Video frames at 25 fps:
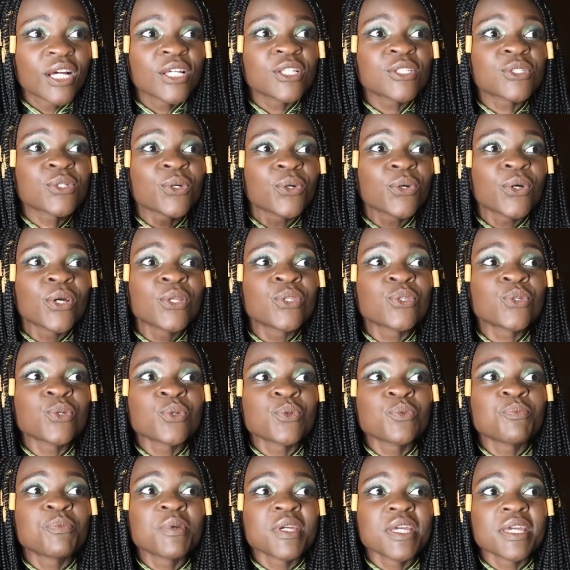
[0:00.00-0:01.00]
So it
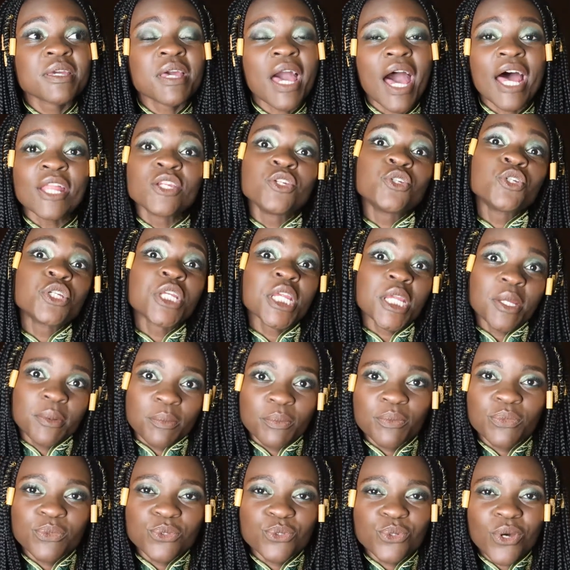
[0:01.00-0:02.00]
would be a
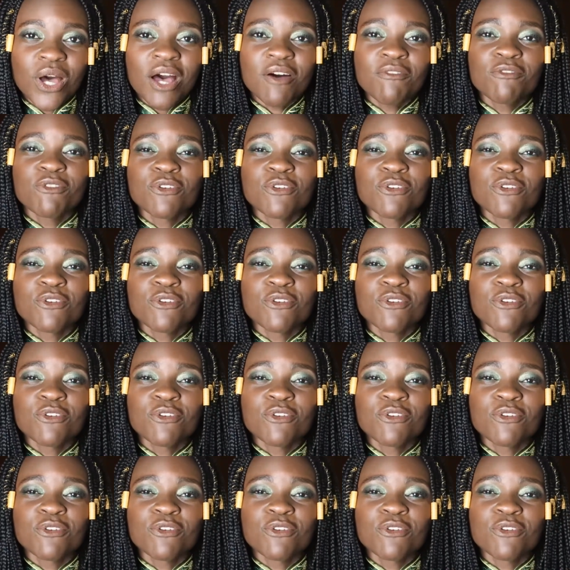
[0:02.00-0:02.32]
dream to have